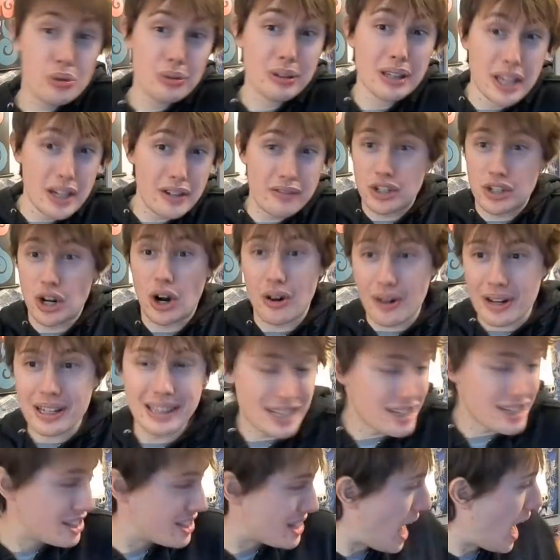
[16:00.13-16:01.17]
live during
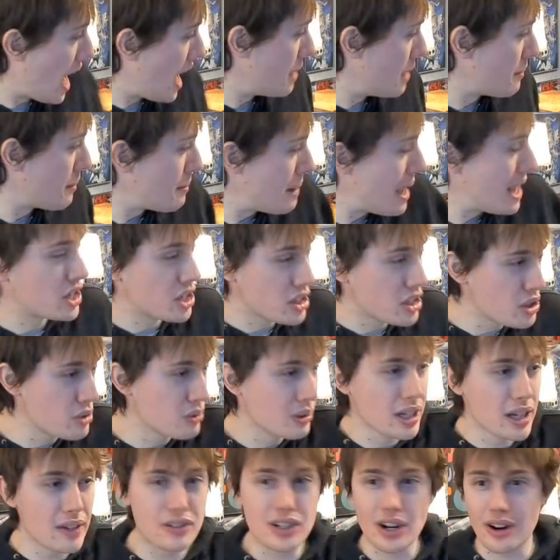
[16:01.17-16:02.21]
this time. Imagine you
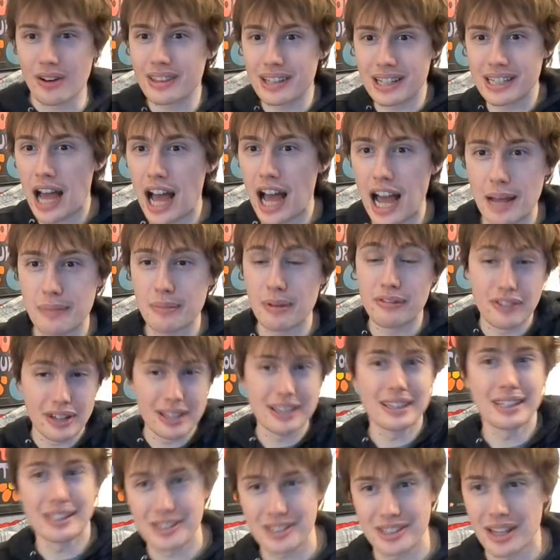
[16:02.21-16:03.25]
live during the time of
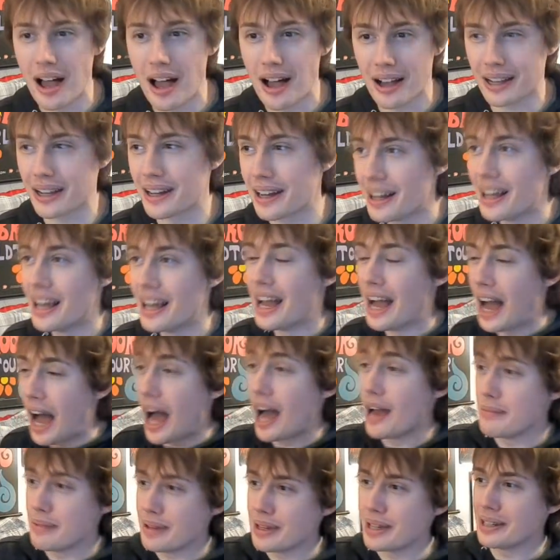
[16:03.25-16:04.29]
Vinland Saga.
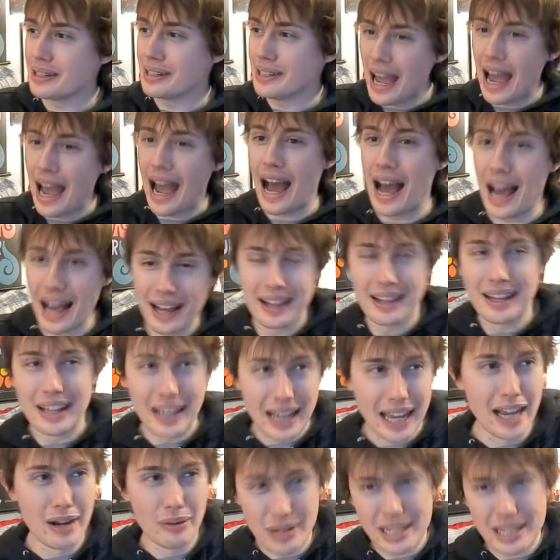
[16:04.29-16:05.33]
I mean, yeah,
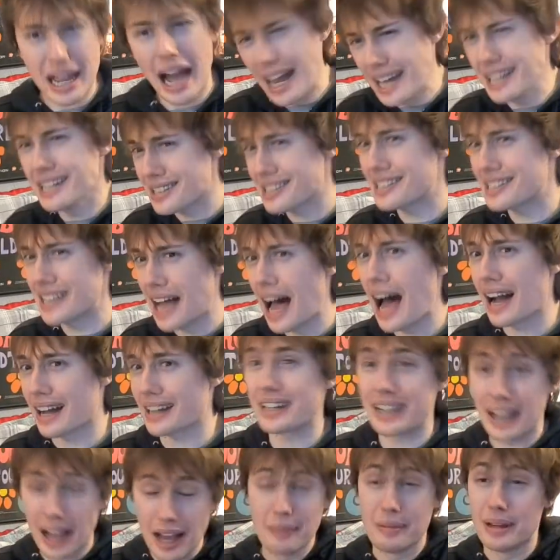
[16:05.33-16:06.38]
it would kind of suck.
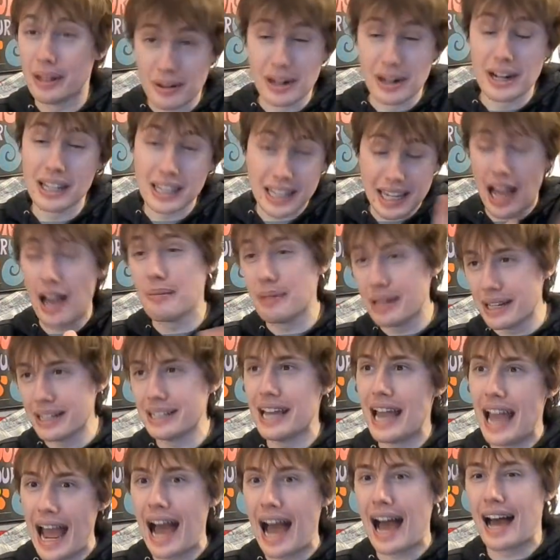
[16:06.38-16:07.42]
I mean, really, I mean,
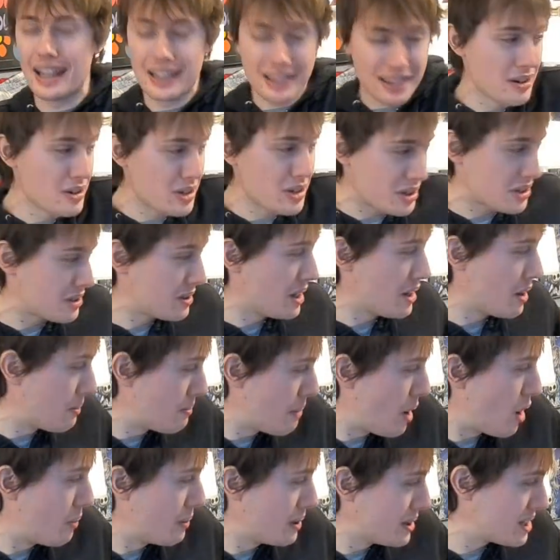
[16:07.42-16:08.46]
yeah, there's, you know,
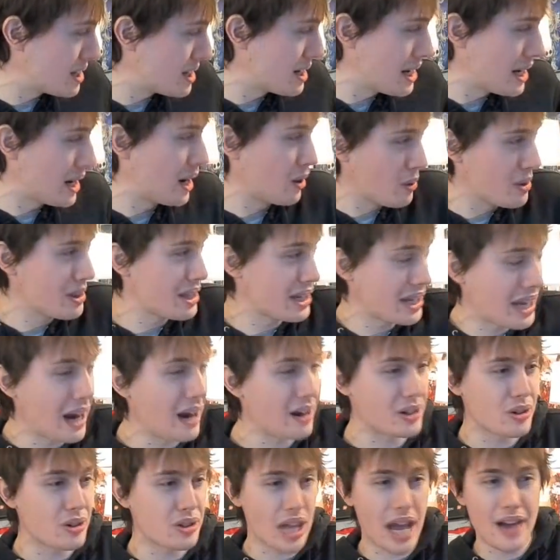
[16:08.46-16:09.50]
moments in here where the
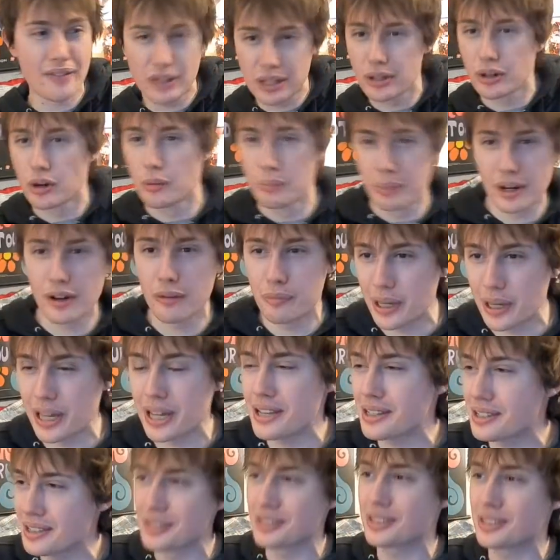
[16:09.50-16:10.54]
characters have a little bit of
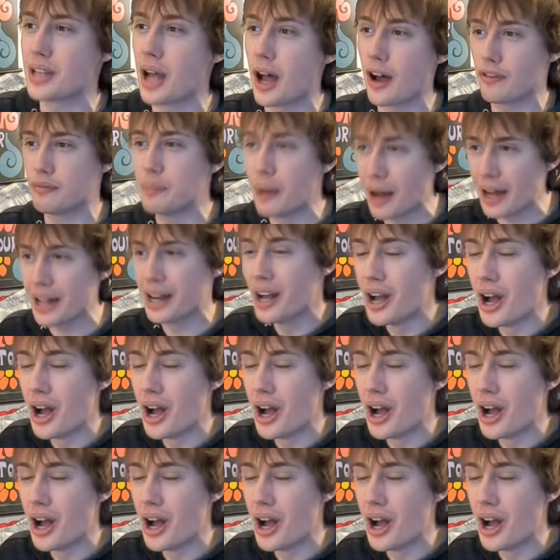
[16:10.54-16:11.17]
peace and stuff, but